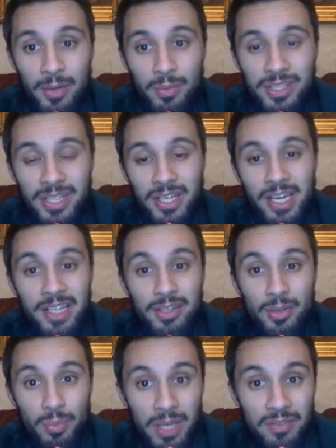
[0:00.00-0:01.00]
It was declared
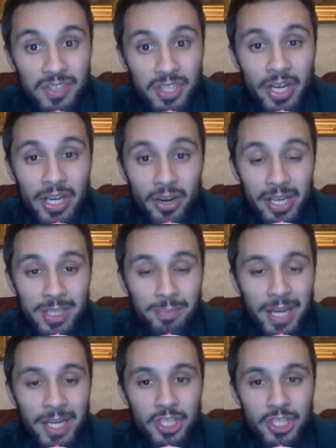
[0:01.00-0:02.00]
that we've started our
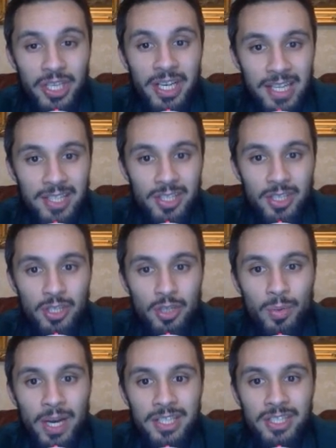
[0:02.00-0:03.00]
expansion into the
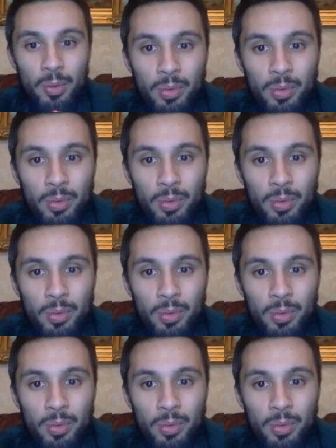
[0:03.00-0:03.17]
US